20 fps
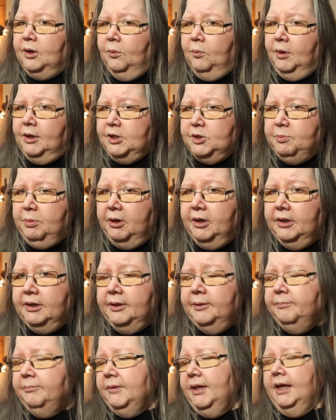Kiwanis
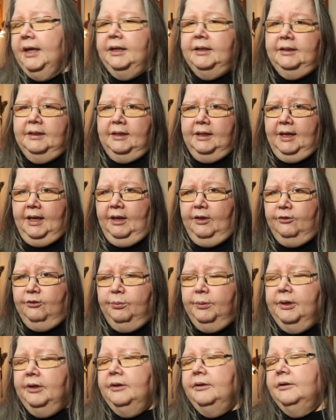Park and
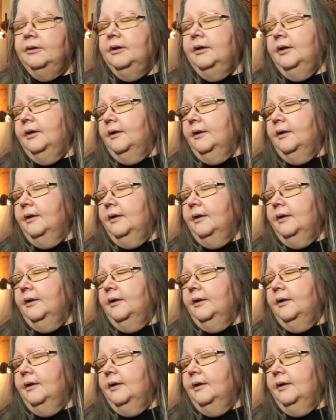elsewhere.